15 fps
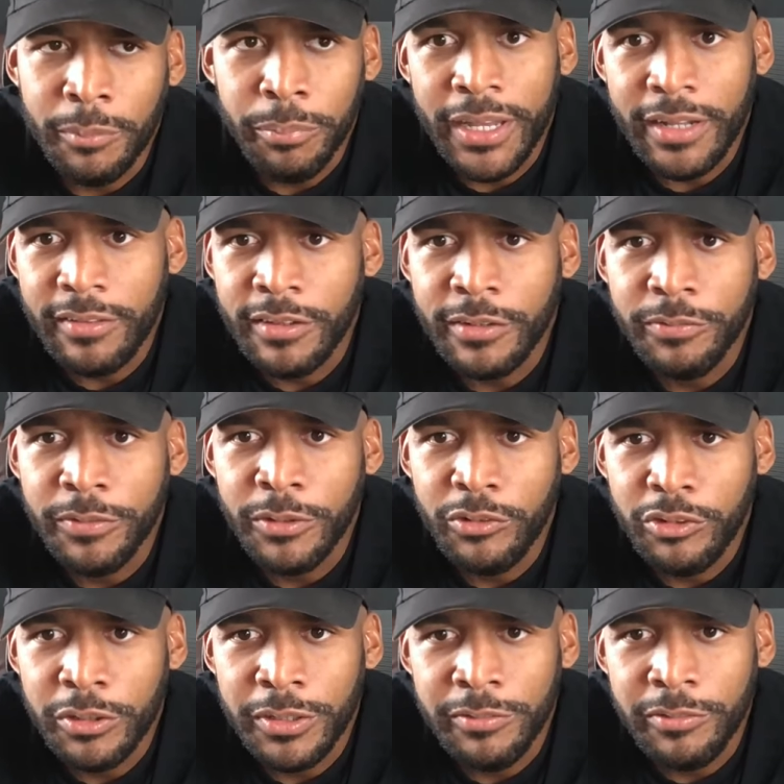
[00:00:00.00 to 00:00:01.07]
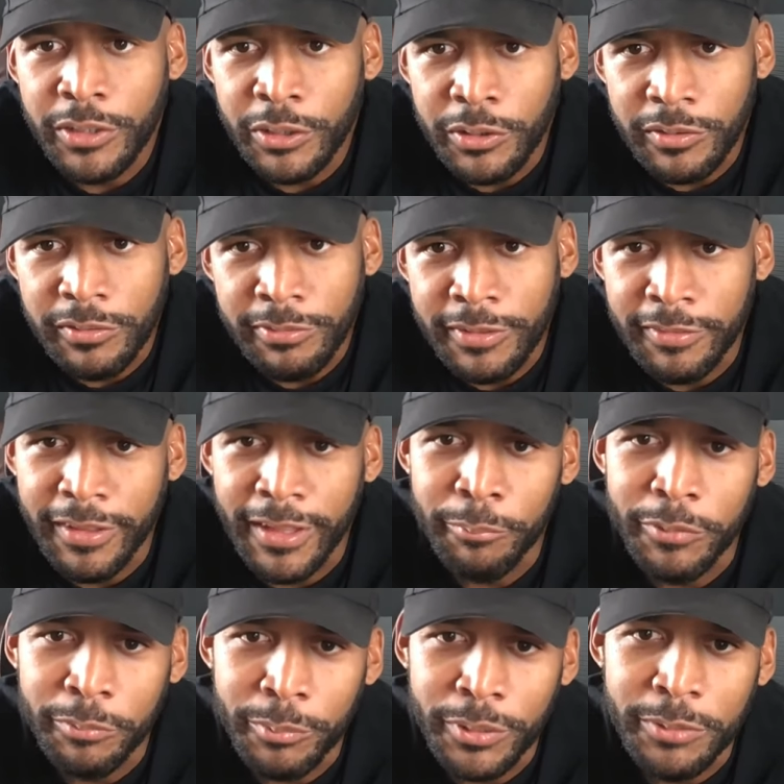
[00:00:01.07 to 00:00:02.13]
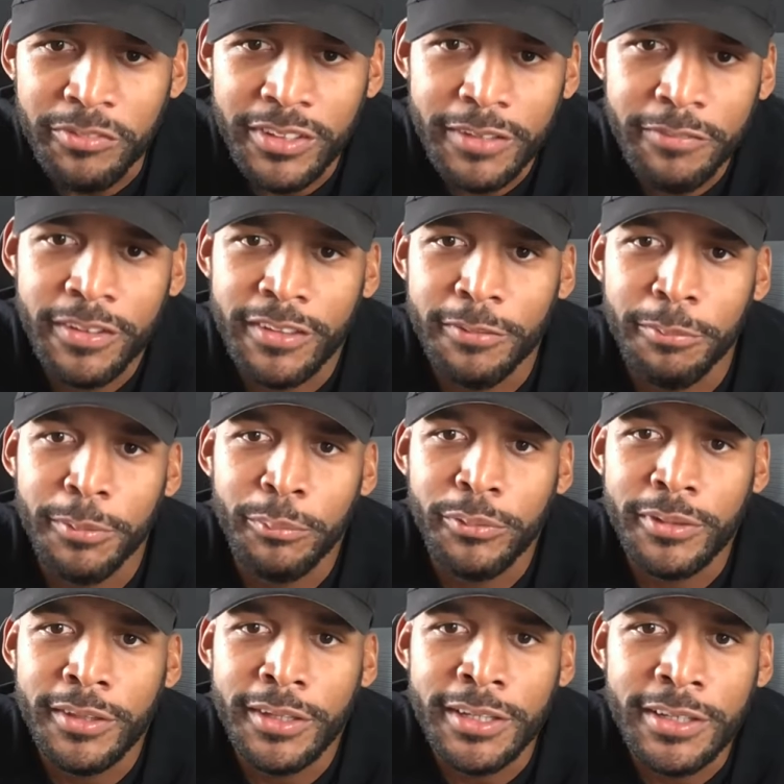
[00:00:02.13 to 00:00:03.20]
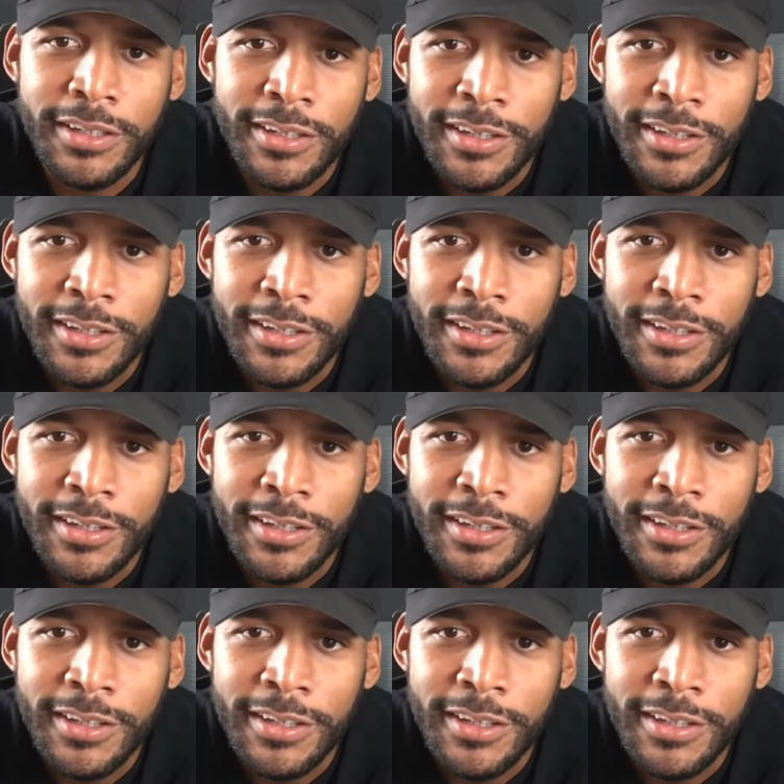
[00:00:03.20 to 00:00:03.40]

Back to the Future, even though it doesn't have as many VFX as people think.